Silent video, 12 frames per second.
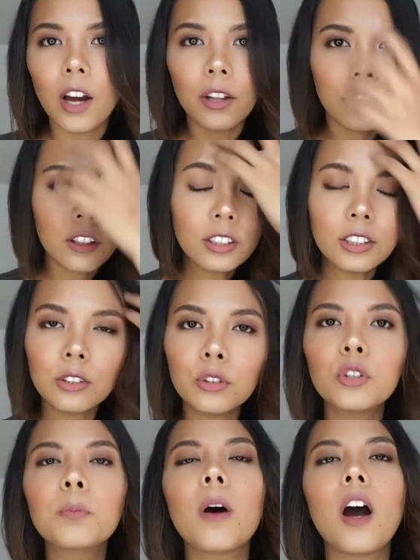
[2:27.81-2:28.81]
Their
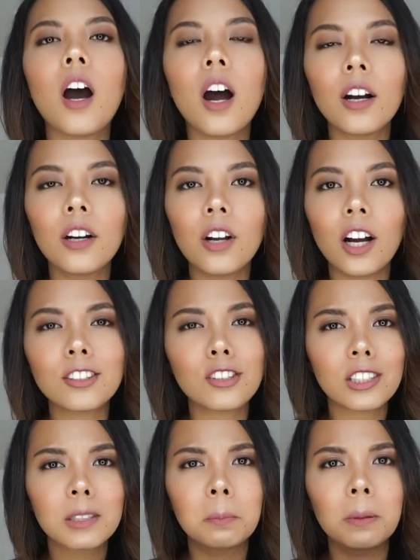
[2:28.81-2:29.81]
soup are not
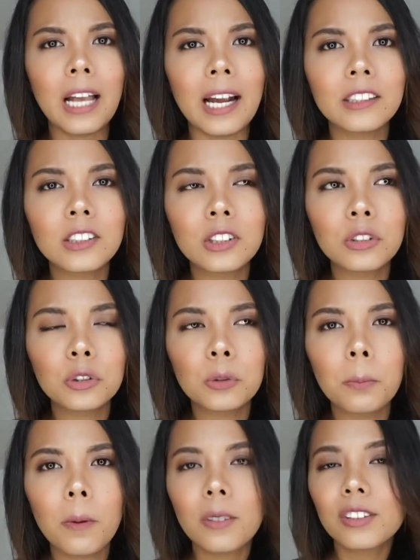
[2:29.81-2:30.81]
just bland soup.